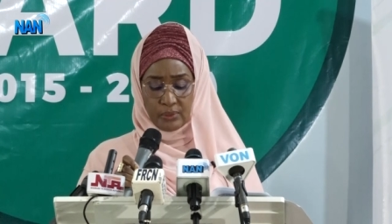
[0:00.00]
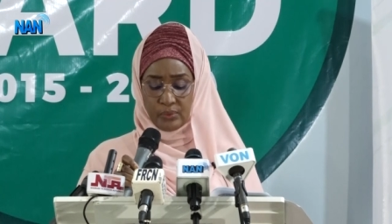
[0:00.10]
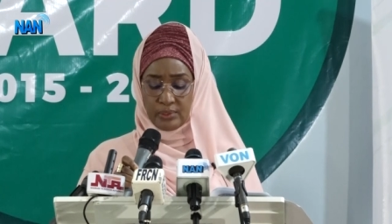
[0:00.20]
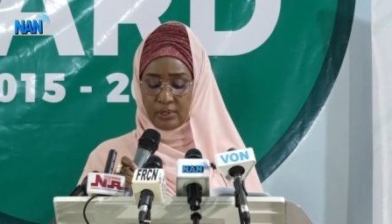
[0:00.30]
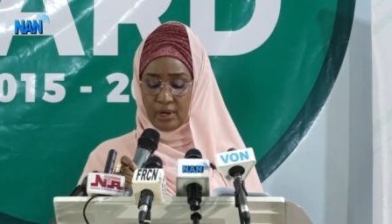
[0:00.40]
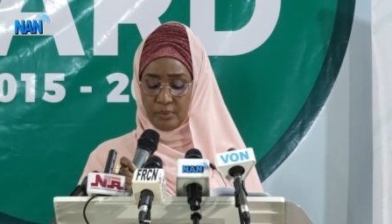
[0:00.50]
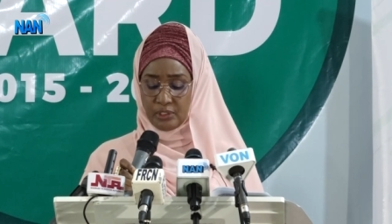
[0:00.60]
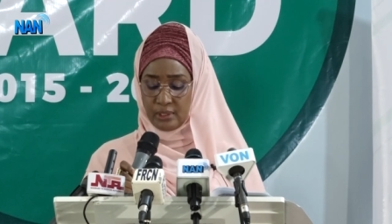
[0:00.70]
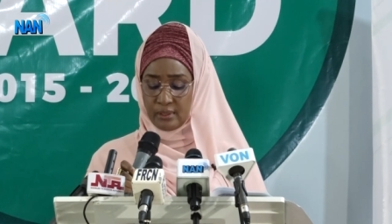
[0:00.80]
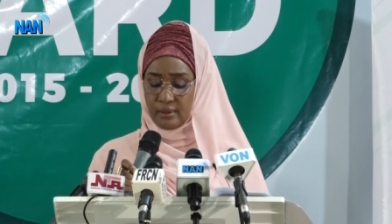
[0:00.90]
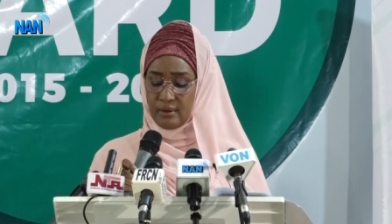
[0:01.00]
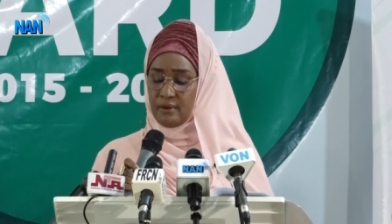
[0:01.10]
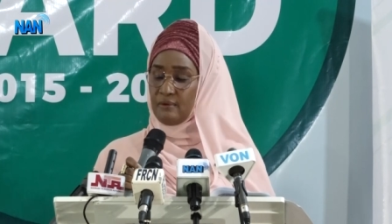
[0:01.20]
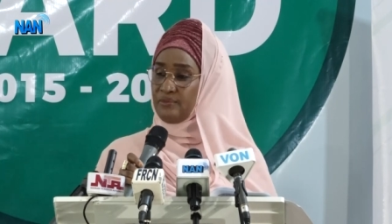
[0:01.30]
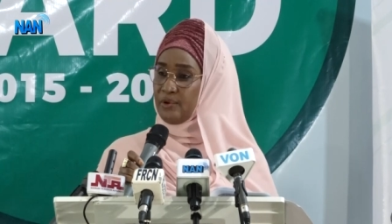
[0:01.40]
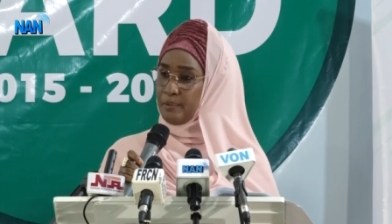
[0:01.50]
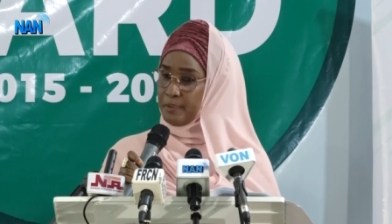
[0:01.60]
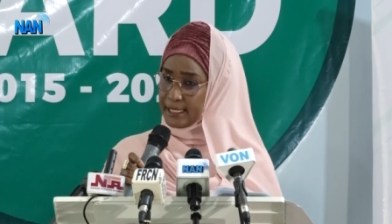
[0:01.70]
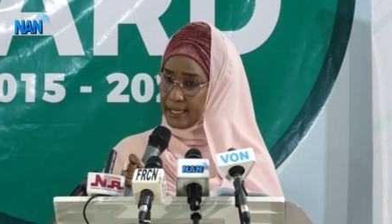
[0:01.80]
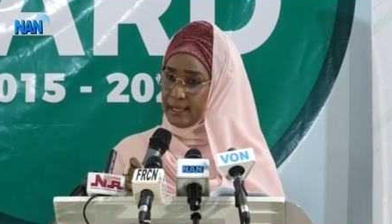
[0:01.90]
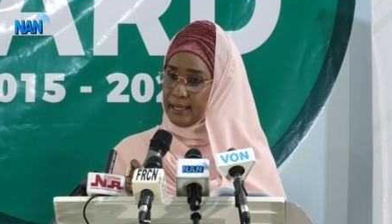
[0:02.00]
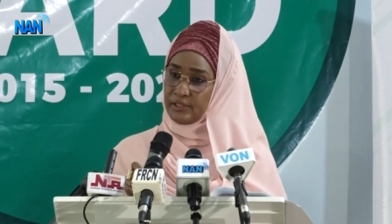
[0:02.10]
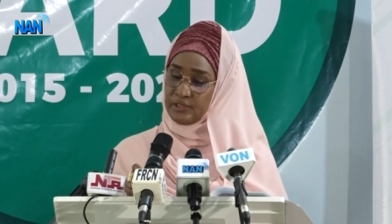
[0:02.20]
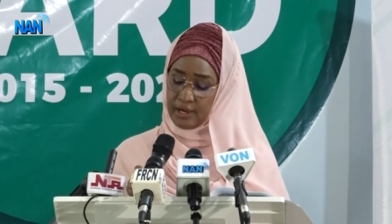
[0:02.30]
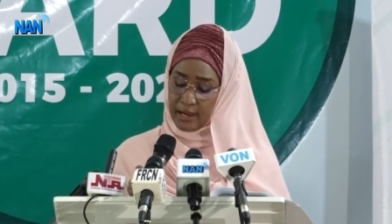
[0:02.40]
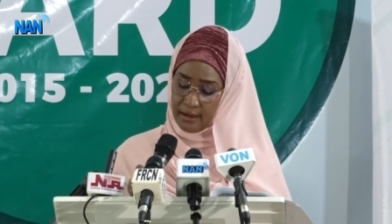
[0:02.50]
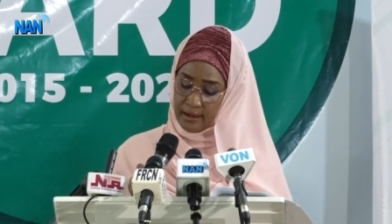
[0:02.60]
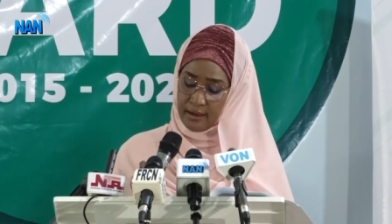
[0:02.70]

through the Commission for a better Nigeria